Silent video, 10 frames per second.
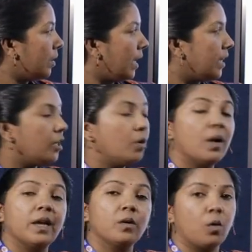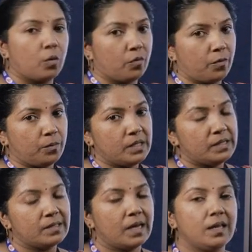ethanol and chloroform.
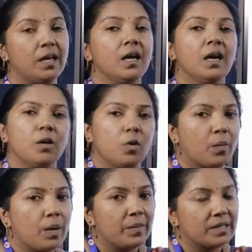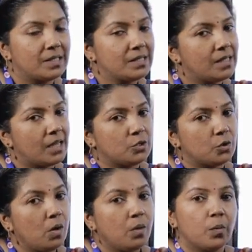These are the normal mixtures that
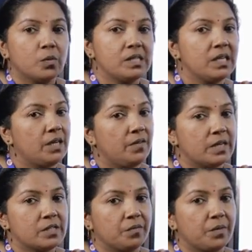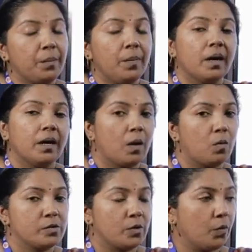show positive deviation from
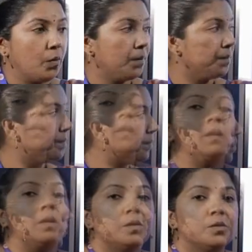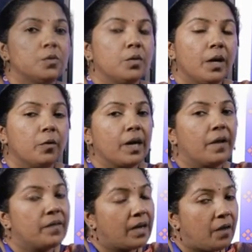Raoult's law. So now
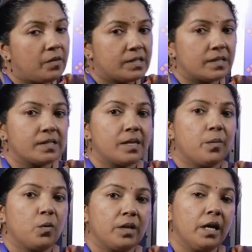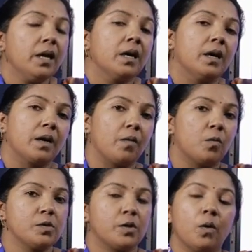here we have discussed about the
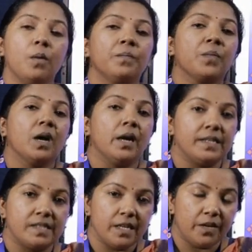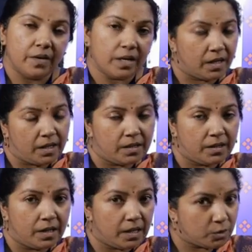Raoult's law,
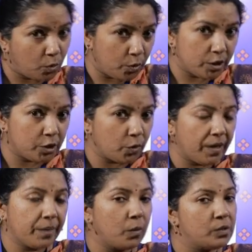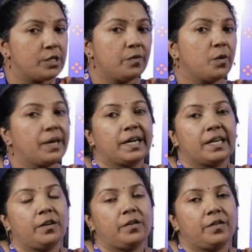its solution showing positive or
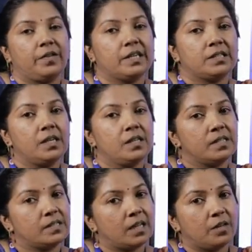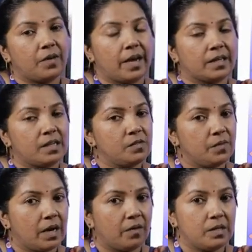negative deviation. These are the factors
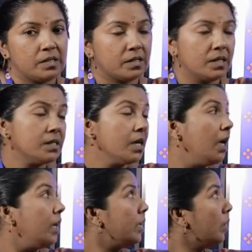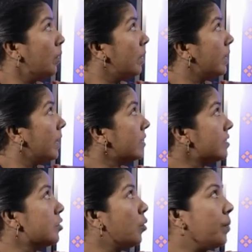we have discussed. Now
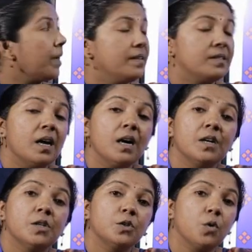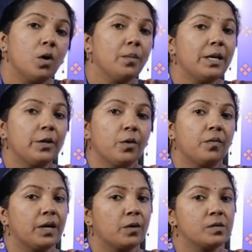next topic is the solubility
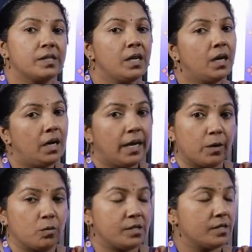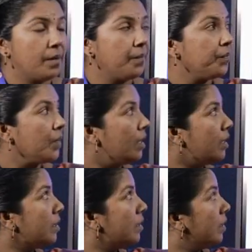of liquids in liquids.
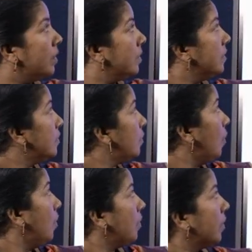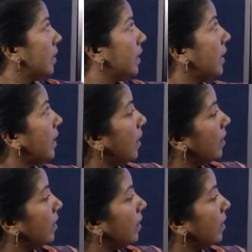So here